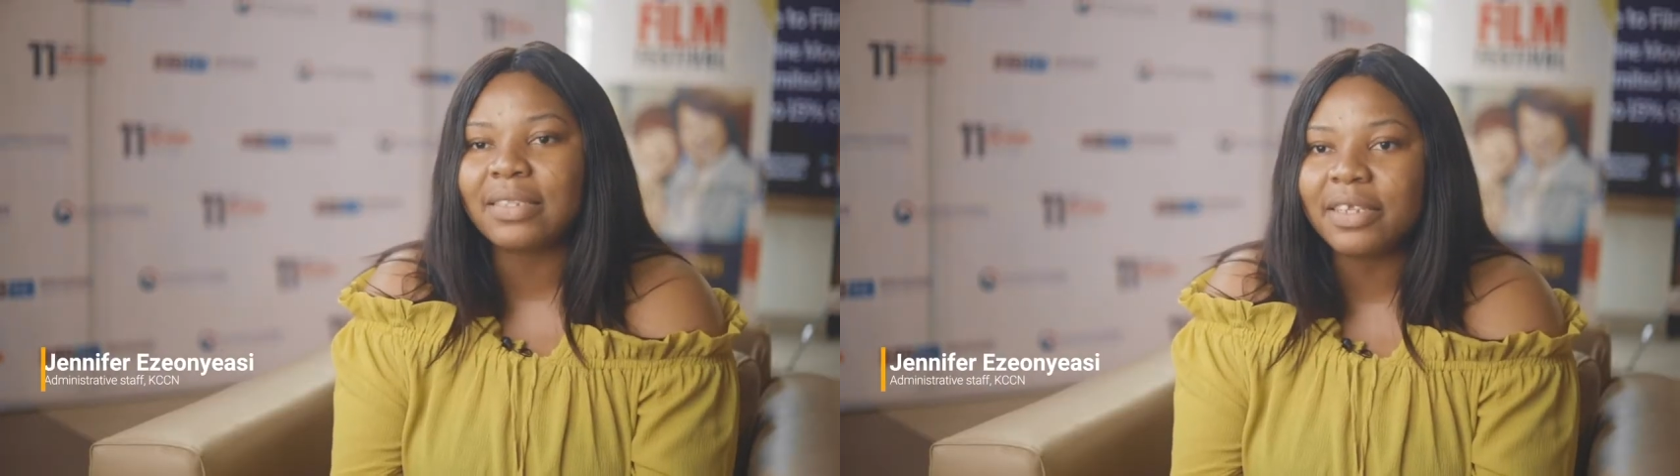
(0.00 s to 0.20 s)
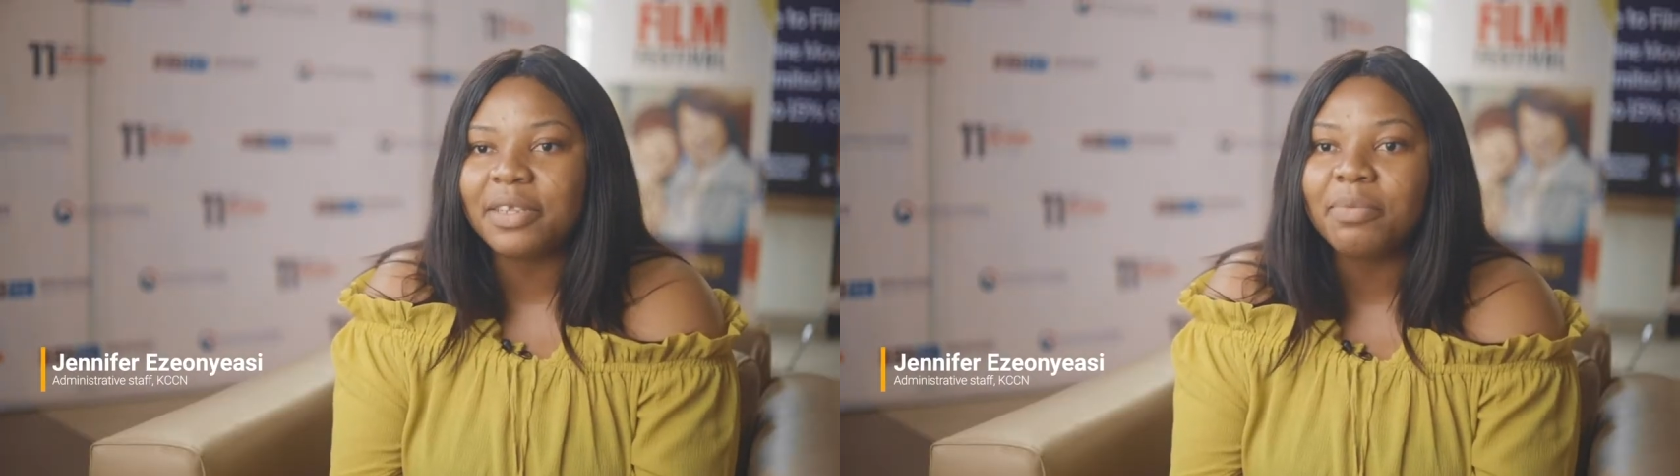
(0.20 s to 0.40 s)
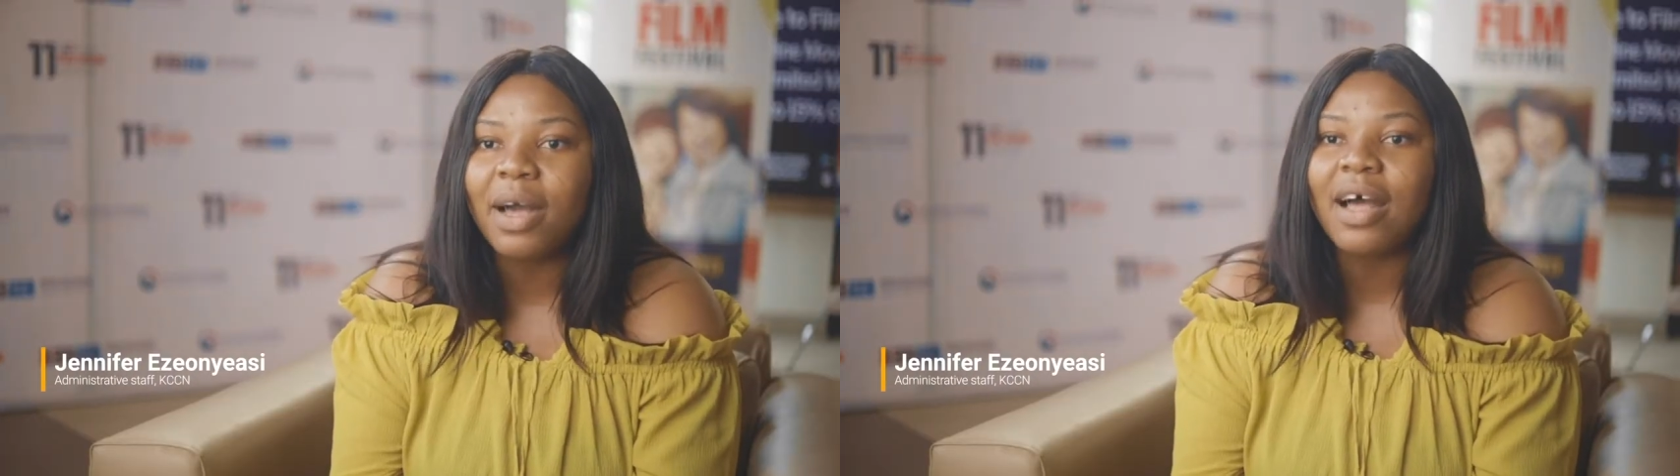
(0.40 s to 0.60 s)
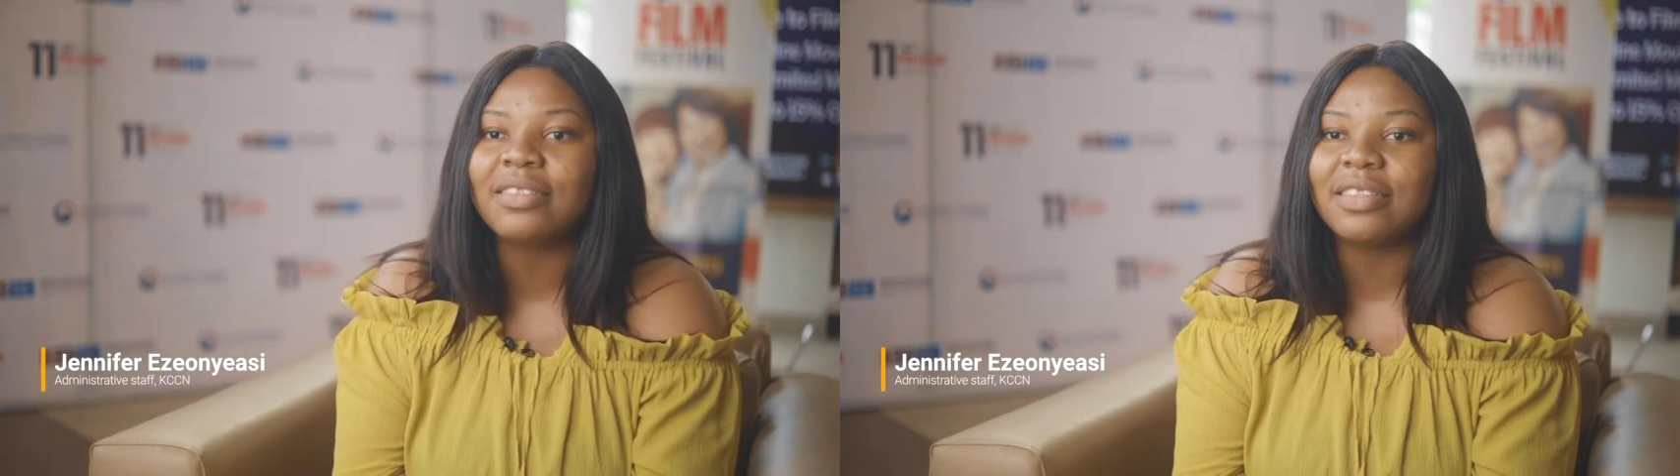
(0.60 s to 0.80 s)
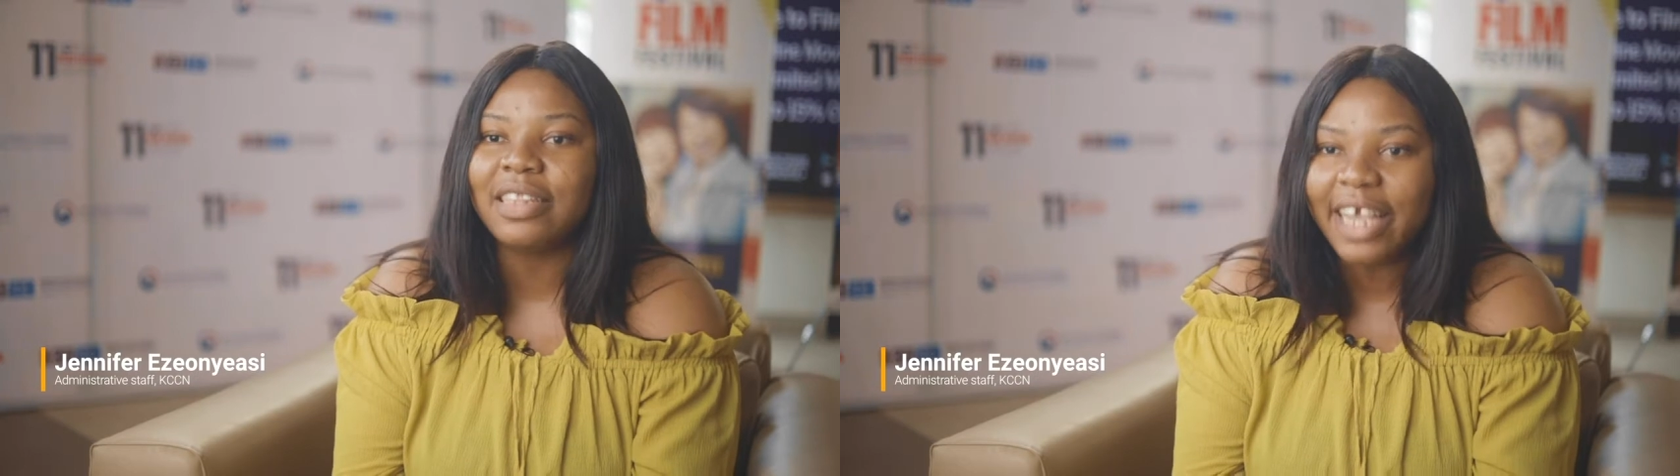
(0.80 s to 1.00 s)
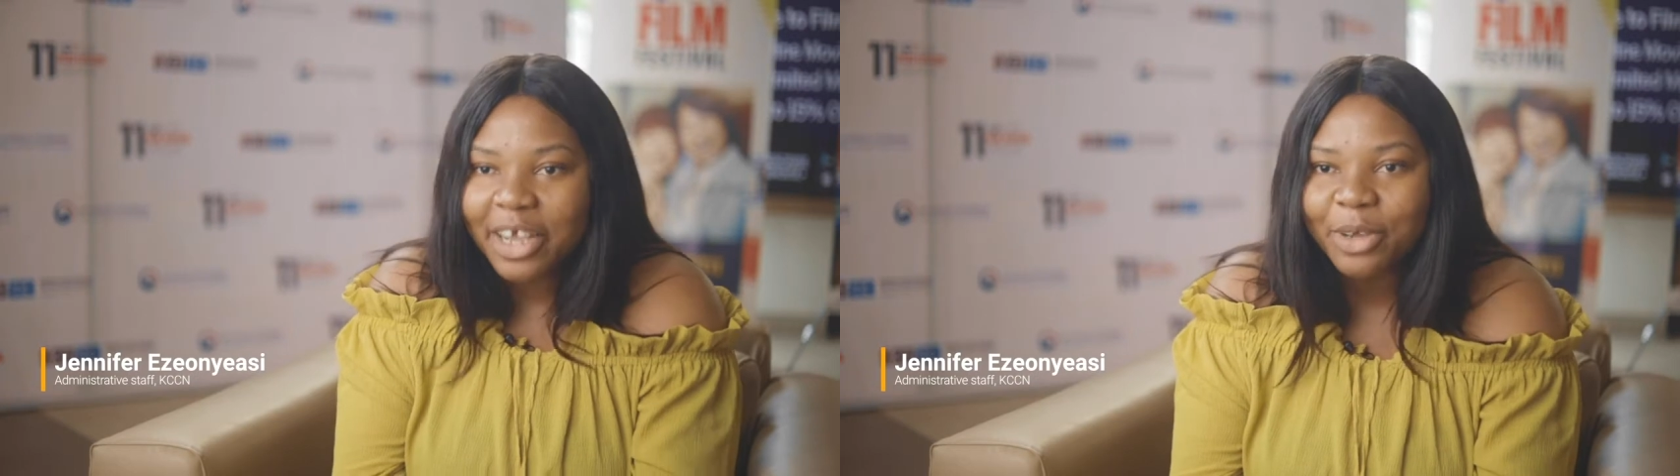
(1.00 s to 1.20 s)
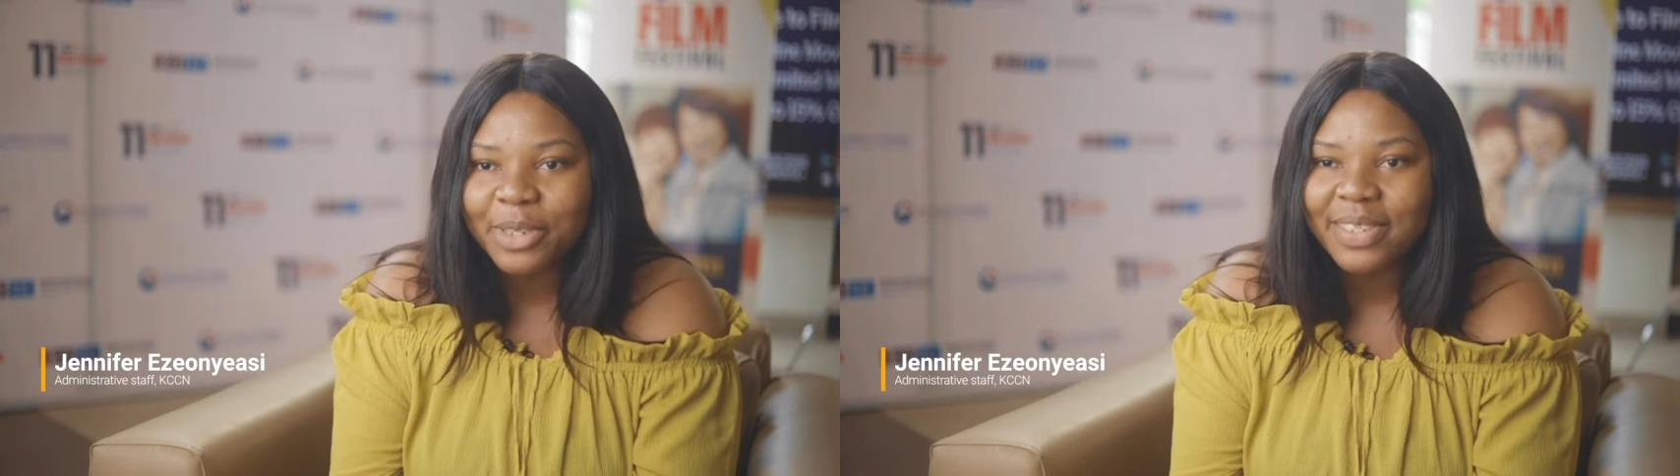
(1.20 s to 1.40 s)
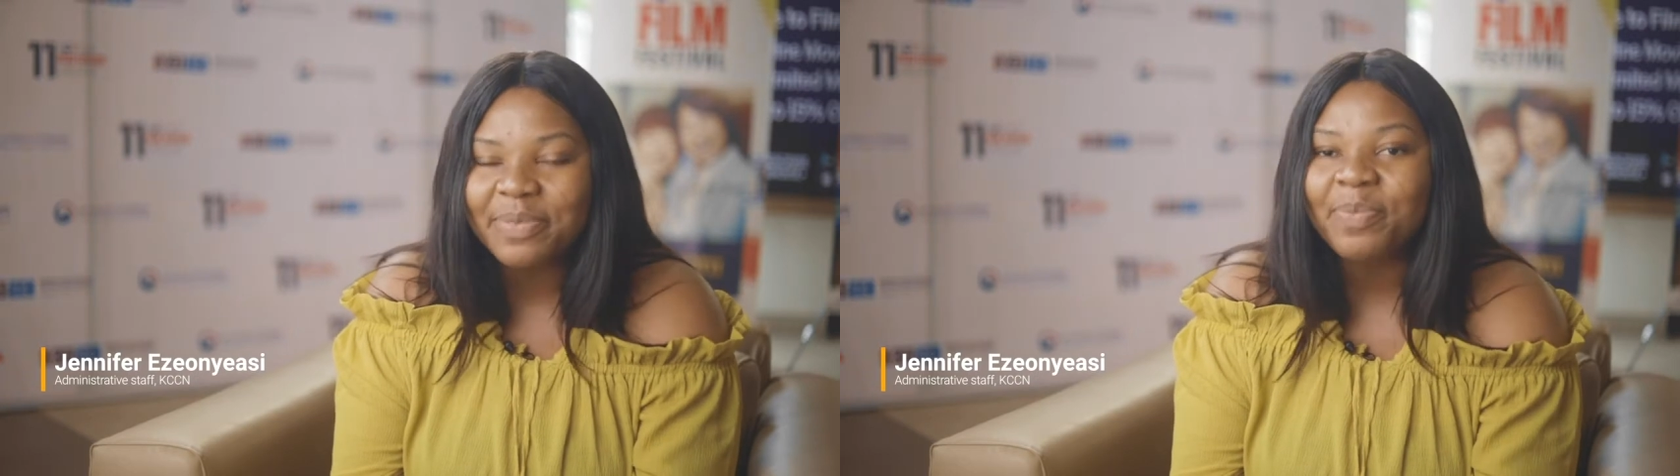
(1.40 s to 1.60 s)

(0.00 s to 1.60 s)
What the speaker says: Cinemas, Lagos.